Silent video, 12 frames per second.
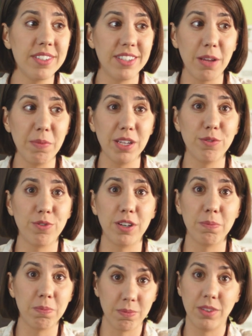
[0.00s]
stemming
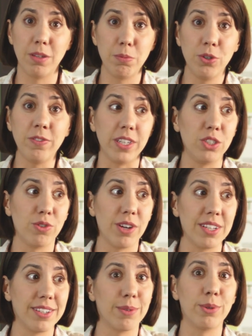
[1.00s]
from the movie
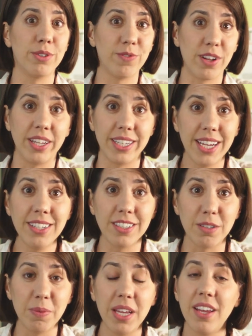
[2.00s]
Jurassic World Fallen
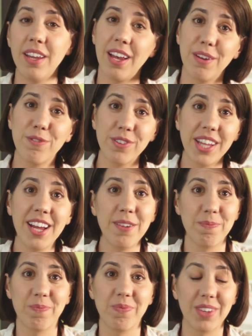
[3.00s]
Kingdom, and for
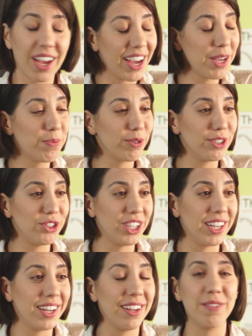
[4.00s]
that, I
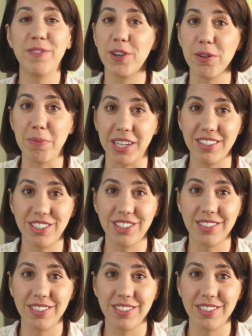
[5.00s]
appreciated it very much.